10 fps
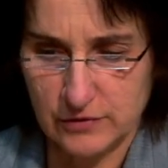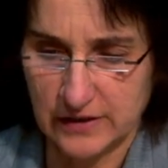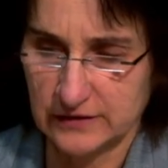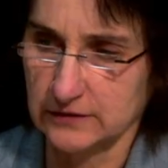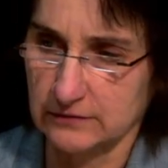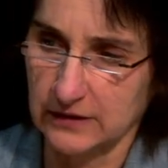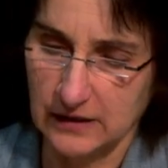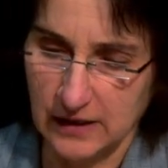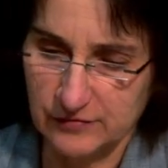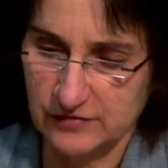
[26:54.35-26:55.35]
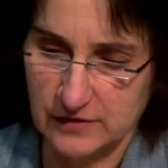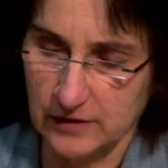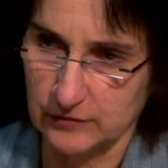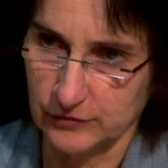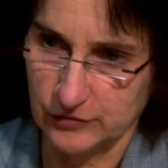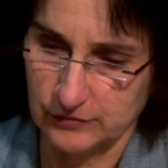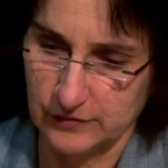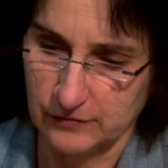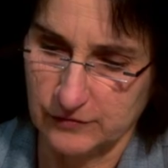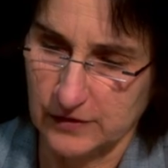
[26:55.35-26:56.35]
predatory lifestyle which
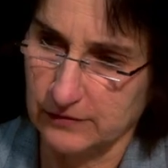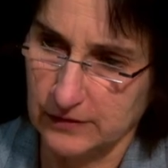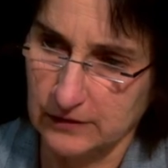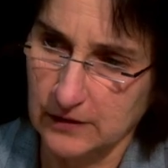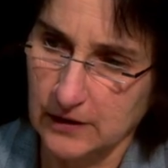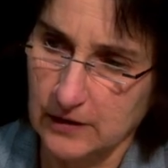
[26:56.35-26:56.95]
we're inferring